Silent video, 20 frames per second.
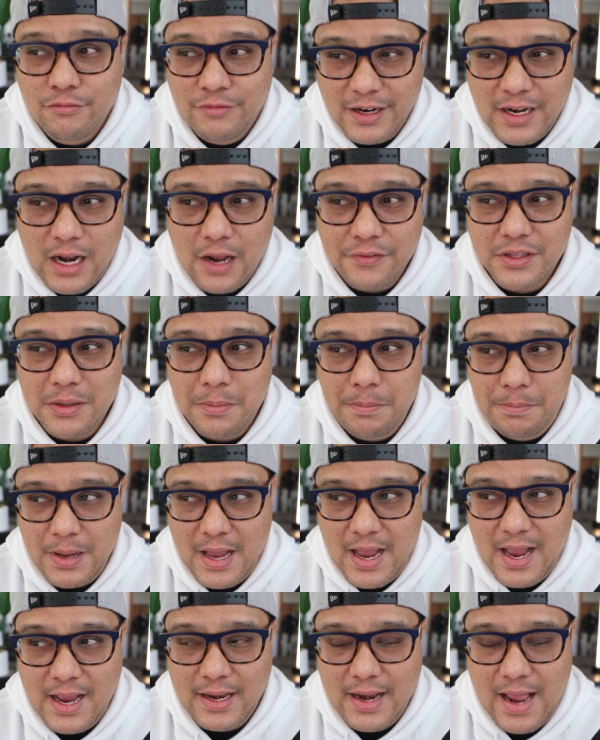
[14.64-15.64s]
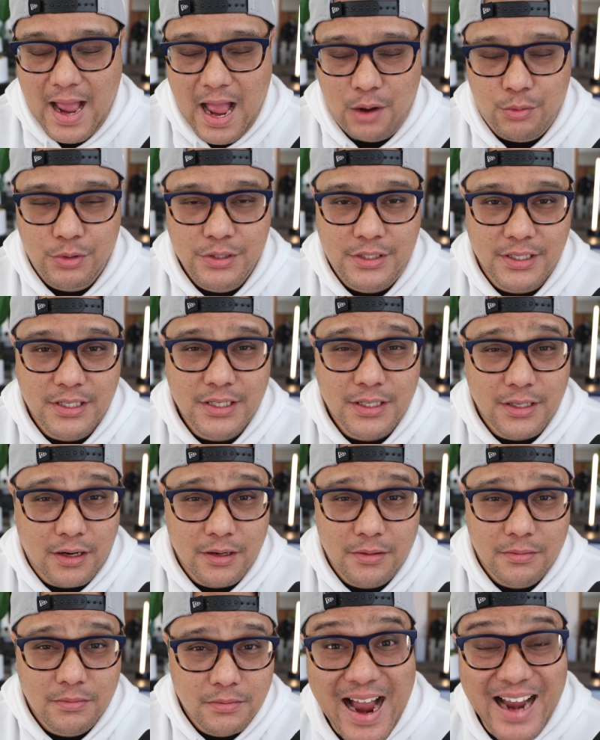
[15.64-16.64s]
Right off the bat, I would just
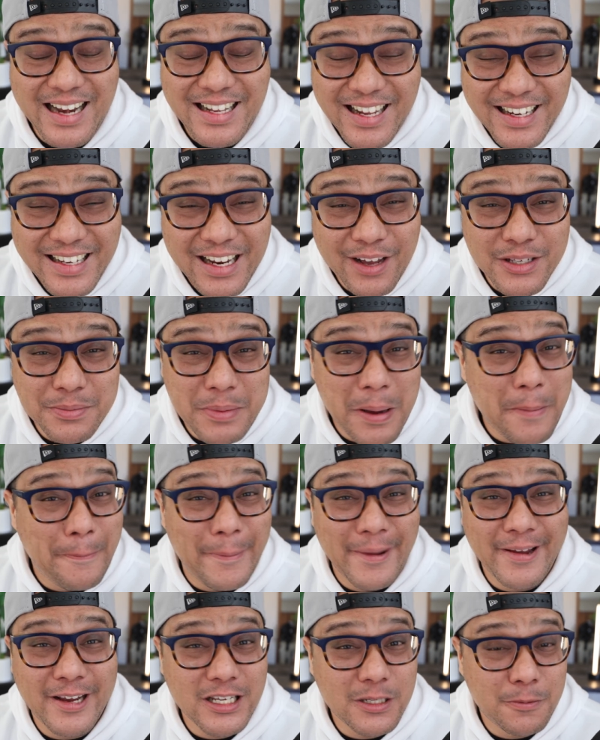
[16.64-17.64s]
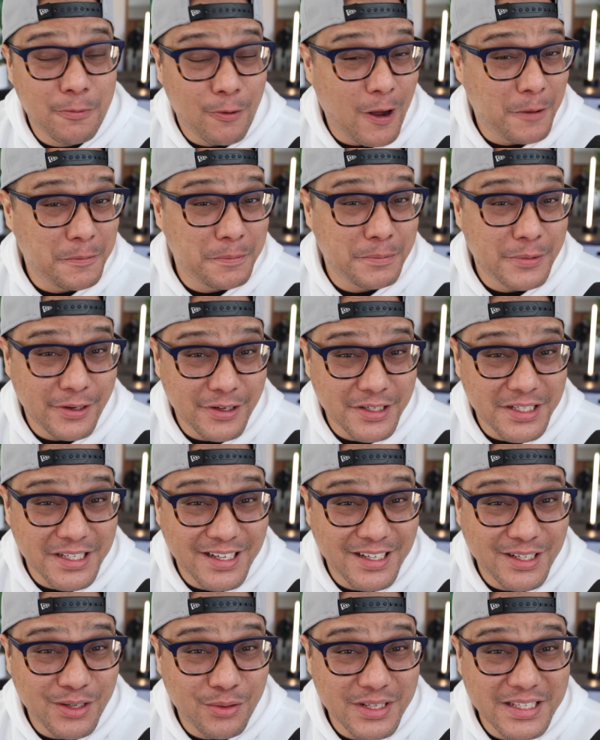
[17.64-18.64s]
start. I think that was my biggest problem years
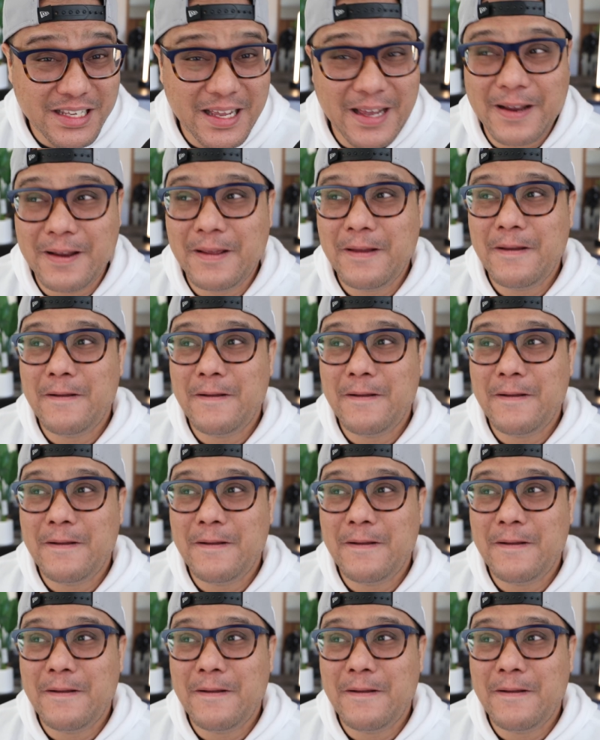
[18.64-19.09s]
ago was that